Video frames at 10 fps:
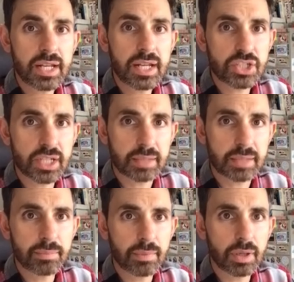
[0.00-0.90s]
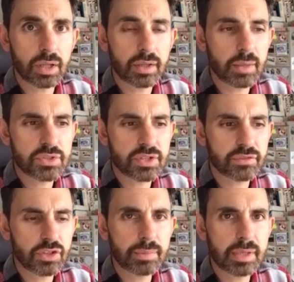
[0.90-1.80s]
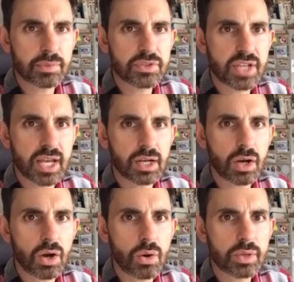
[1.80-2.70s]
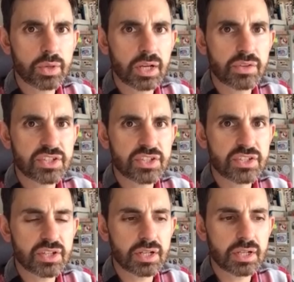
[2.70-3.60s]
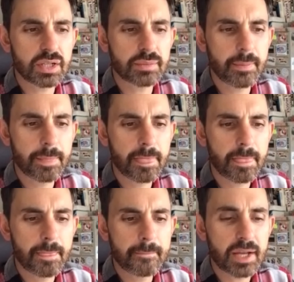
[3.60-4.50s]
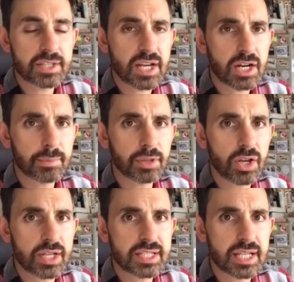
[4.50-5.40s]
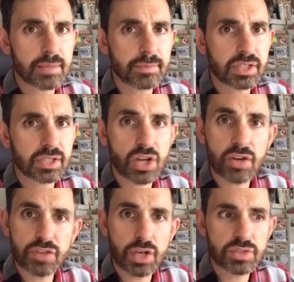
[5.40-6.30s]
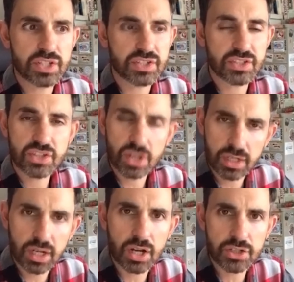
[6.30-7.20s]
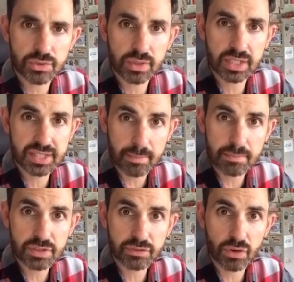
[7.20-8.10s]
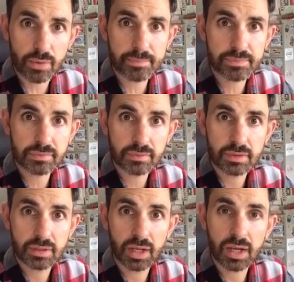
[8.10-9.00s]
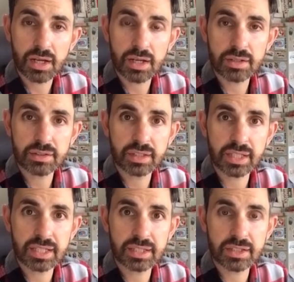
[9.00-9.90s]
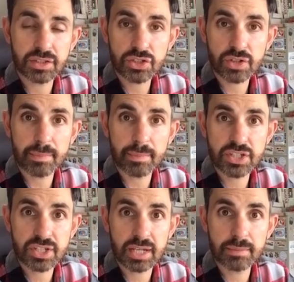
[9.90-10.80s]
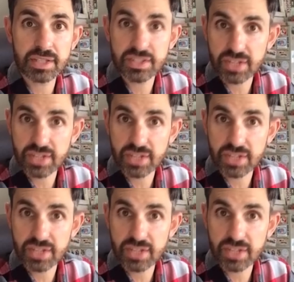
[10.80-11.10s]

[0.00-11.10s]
Initially, there was a few people saying, oh, you know, this is a terrible idea because I've noticed that certain cars are exempt from the scrappage scheme